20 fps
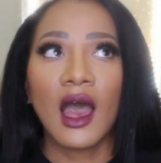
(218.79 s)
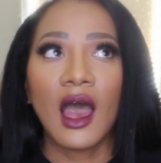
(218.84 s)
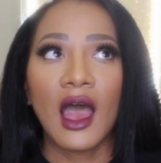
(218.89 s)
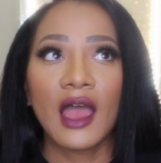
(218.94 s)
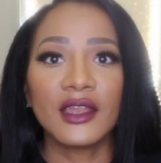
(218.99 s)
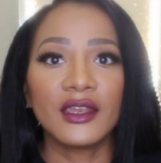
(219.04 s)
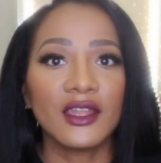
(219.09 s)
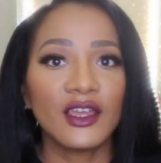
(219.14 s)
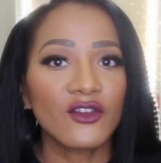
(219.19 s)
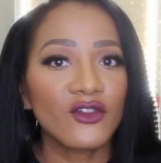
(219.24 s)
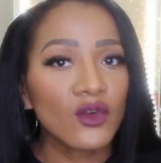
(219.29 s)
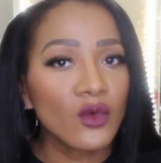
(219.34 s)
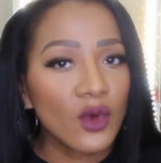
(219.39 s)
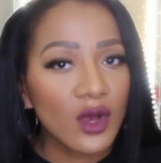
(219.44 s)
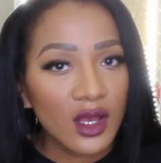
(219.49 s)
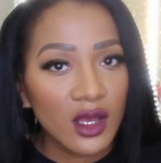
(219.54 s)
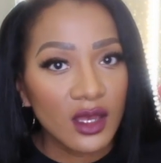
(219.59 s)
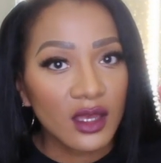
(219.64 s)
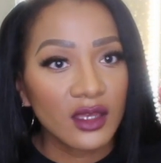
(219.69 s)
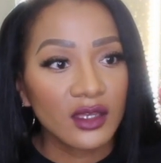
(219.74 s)
I never
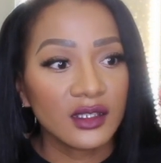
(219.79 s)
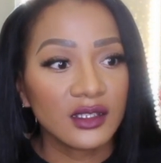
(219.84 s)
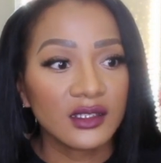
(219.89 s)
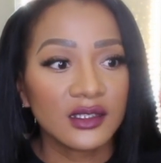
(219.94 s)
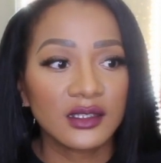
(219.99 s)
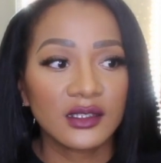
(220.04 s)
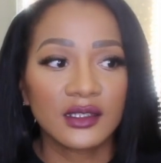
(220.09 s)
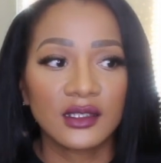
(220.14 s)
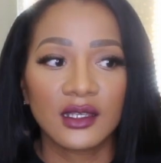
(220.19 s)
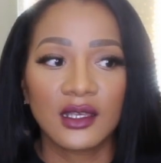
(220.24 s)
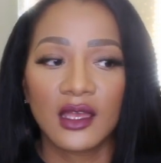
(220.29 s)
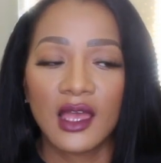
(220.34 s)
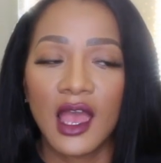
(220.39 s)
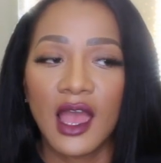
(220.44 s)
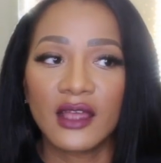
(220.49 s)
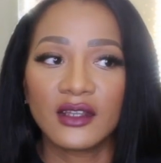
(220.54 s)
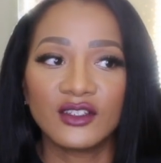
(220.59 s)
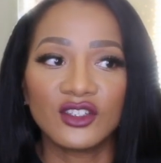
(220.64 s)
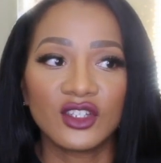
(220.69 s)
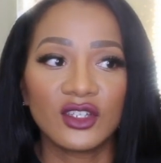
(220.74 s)
was.
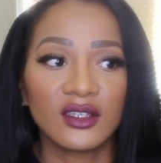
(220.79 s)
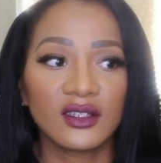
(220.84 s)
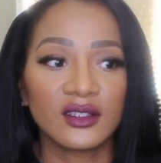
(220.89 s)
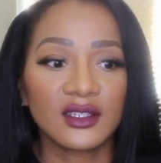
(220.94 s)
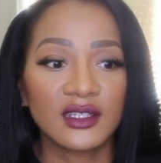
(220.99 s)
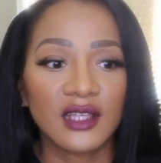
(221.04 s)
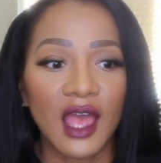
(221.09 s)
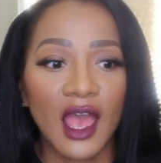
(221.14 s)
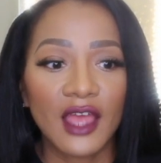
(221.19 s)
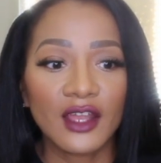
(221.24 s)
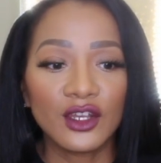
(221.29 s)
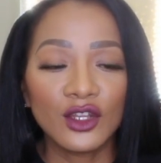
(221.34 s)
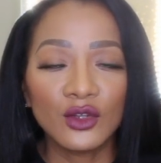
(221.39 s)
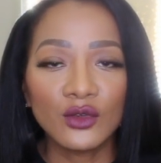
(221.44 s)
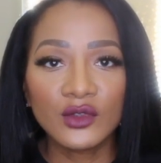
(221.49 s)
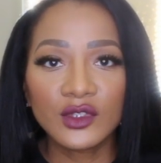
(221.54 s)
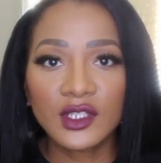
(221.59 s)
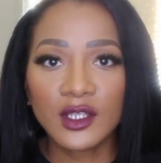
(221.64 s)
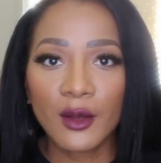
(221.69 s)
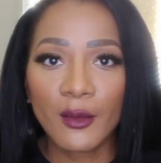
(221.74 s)
I just, I
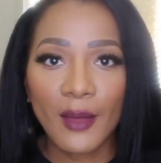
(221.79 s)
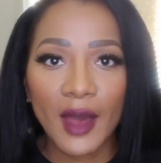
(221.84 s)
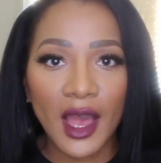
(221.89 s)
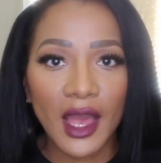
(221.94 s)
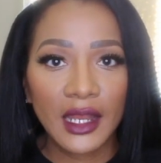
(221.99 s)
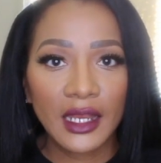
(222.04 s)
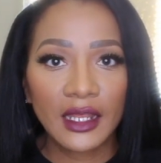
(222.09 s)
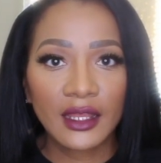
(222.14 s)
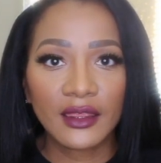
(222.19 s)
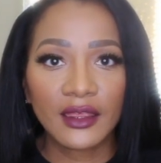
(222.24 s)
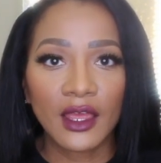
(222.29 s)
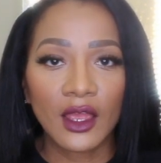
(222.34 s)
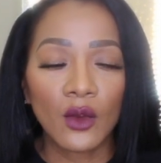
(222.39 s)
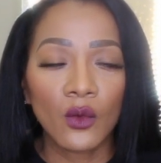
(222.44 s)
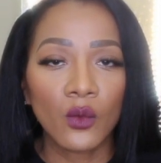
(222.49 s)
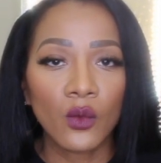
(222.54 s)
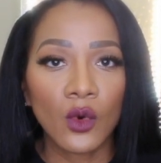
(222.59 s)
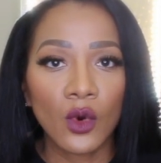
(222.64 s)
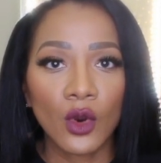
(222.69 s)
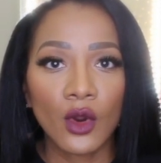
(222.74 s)
knew somebody
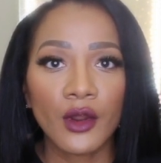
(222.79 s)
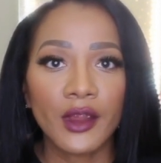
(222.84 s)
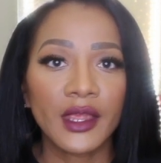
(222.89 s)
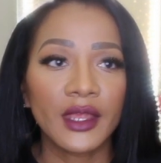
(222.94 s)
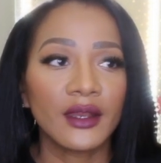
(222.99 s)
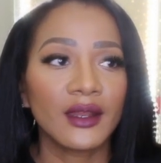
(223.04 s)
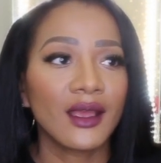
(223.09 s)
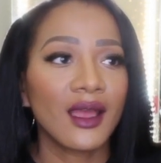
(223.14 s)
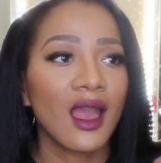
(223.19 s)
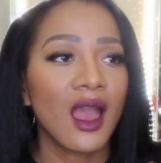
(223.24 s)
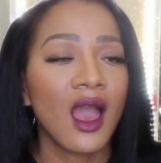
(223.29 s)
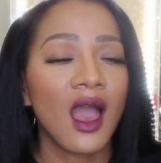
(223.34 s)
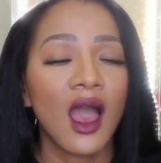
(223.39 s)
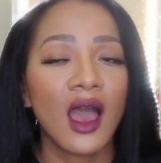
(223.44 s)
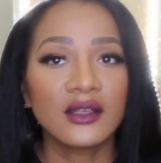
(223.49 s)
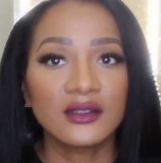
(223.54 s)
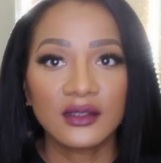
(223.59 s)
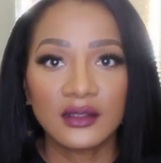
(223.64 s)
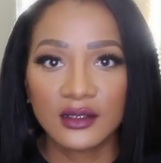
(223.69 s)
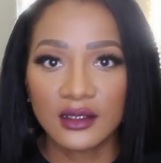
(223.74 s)
that wore it
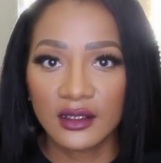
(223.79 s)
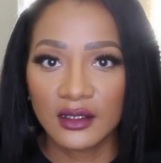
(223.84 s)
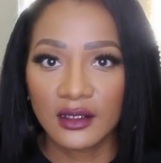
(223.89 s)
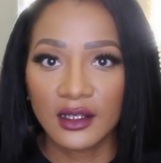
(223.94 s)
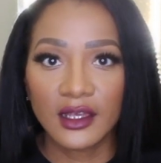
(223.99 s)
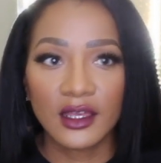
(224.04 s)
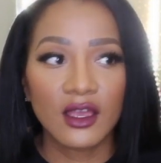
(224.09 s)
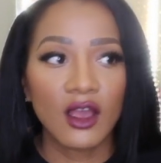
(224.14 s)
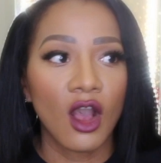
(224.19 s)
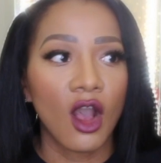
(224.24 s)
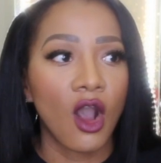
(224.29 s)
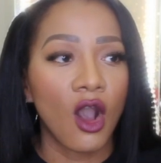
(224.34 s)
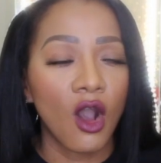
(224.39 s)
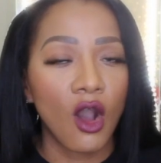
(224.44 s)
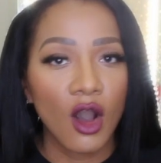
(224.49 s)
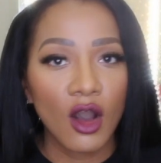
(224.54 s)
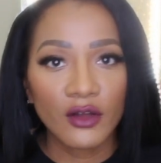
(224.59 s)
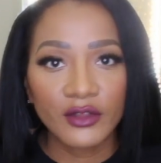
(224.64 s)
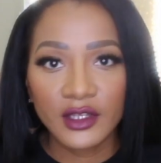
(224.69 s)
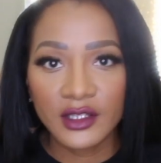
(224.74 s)
constantly
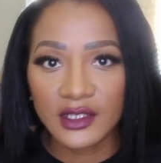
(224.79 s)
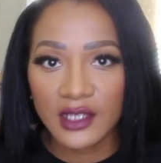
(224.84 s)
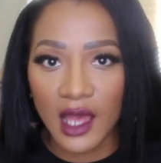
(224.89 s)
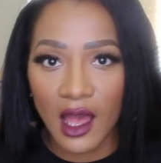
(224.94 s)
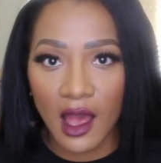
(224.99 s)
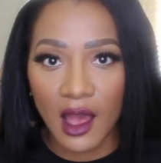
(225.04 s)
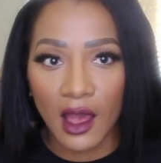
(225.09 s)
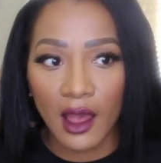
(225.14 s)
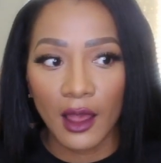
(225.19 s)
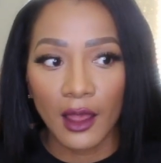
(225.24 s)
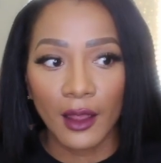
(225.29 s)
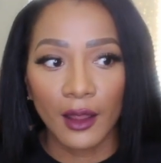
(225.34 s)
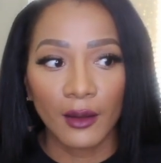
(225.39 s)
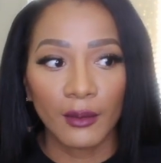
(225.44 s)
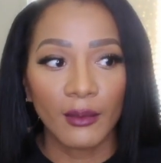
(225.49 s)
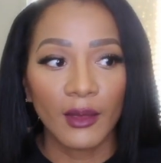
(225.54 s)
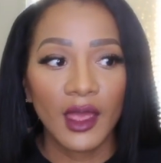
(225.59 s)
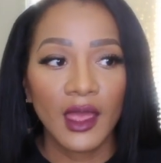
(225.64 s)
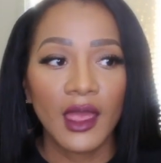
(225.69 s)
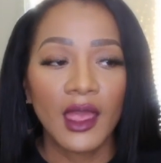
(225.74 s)
all the
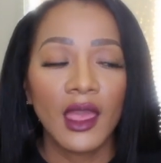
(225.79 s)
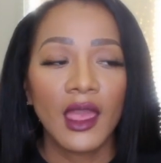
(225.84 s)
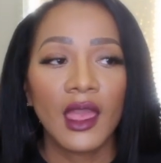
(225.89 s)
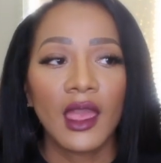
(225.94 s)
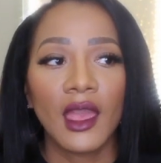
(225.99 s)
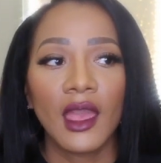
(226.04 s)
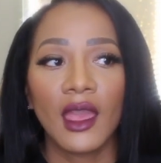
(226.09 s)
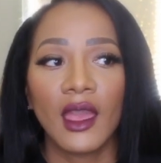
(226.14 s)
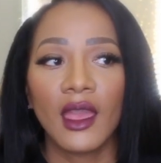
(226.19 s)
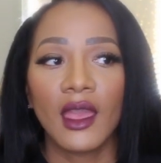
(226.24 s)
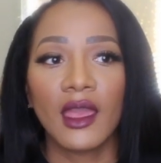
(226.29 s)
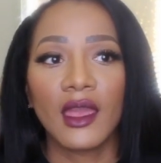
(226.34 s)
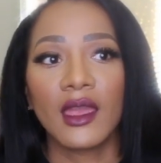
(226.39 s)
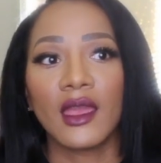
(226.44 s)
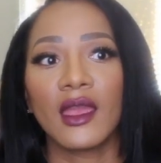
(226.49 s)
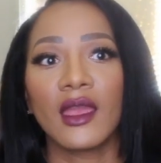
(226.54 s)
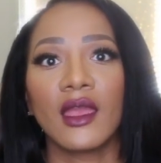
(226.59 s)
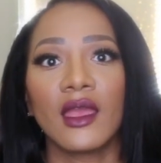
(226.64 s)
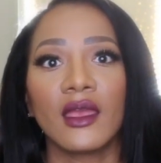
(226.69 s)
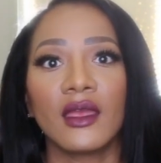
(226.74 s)
time
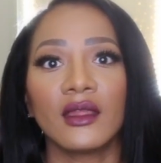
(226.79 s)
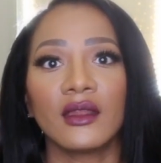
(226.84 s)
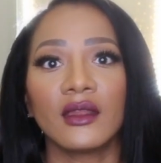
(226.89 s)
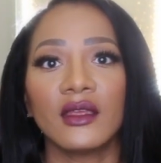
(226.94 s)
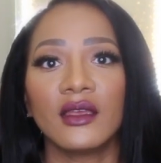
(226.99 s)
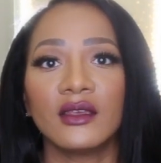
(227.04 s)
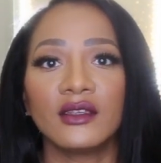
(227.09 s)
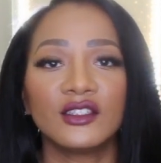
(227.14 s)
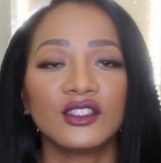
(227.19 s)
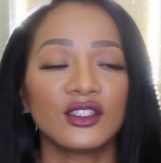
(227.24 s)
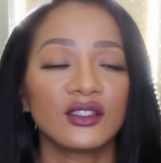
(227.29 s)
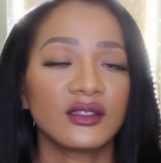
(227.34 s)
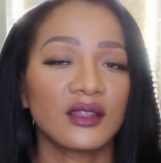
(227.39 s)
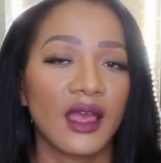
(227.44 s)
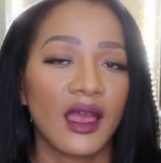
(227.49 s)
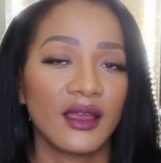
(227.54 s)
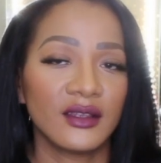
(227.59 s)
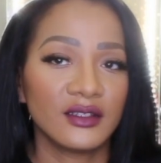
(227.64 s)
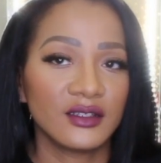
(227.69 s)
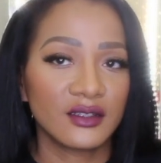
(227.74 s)
and it
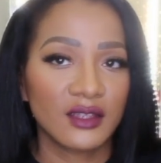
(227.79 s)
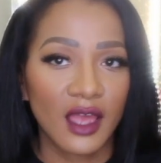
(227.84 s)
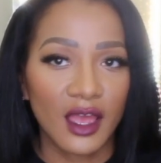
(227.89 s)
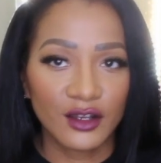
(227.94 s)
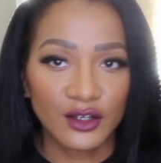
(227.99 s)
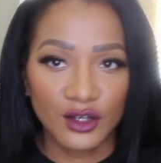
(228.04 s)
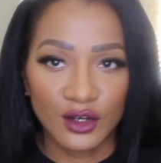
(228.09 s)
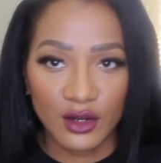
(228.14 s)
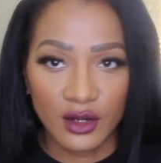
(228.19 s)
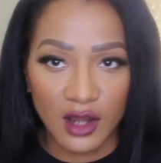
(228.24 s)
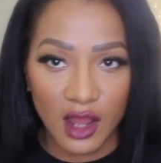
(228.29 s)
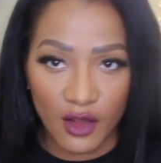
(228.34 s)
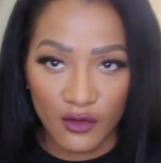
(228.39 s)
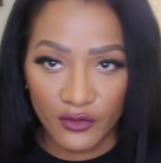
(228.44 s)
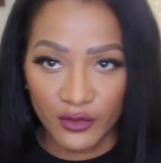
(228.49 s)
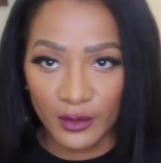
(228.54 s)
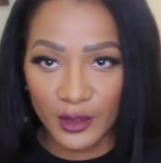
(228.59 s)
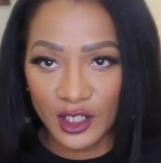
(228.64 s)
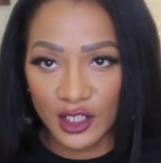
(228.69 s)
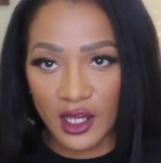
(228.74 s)
just, I just got turned
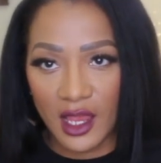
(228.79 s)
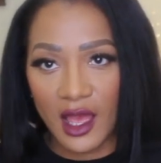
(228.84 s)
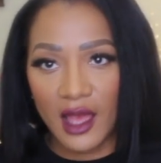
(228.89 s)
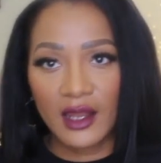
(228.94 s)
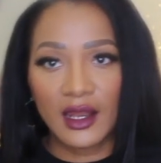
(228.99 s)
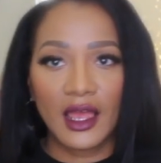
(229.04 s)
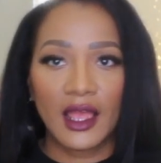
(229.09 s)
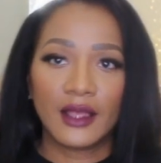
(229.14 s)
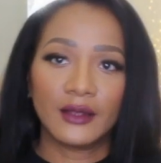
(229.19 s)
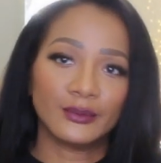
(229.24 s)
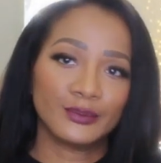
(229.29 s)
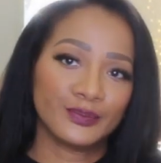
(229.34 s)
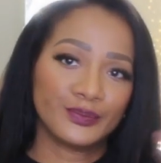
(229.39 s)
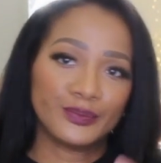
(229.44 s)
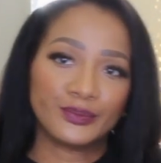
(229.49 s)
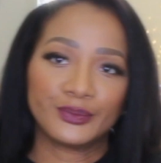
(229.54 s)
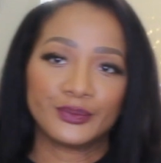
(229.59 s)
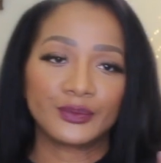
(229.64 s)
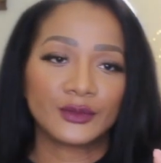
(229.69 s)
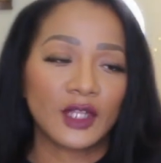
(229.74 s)
off from a child. Like, mm
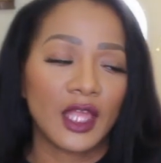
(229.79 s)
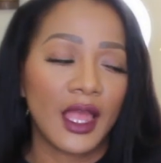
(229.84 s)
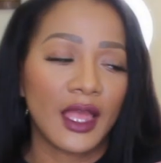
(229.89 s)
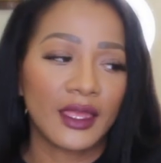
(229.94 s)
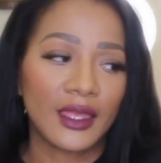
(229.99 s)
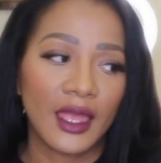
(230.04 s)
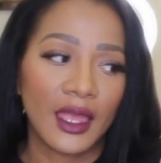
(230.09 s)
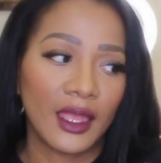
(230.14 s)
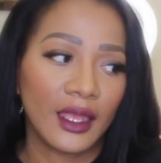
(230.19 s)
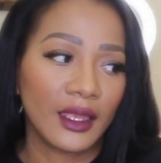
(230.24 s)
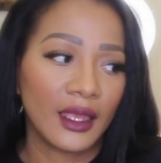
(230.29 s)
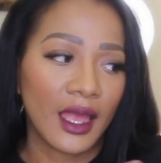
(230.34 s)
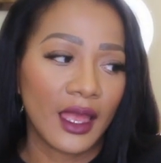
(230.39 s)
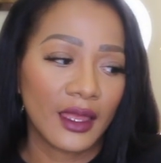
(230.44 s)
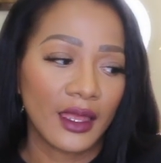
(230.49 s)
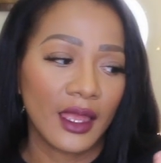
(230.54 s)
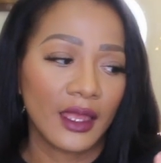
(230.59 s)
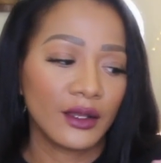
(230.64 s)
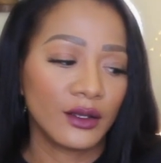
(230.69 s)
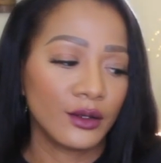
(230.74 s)
-mm, I can't,
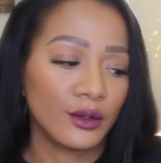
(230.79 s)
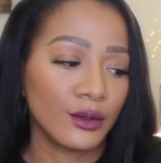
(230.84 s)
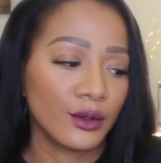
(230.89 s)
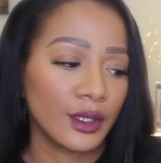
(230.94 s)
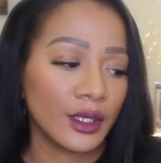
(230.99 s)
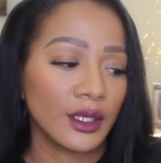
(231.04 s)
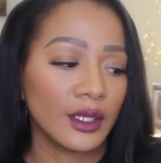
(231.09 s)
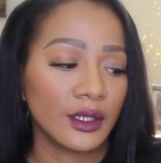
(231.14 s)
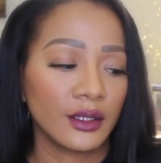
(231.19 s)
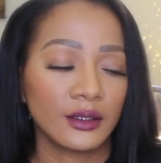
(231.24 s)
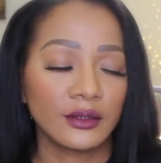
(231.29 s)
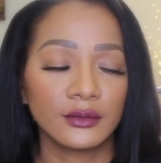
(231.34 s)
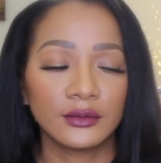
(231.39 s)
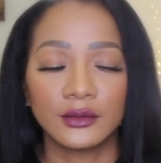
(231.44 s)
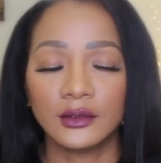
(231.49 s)
I can't do it.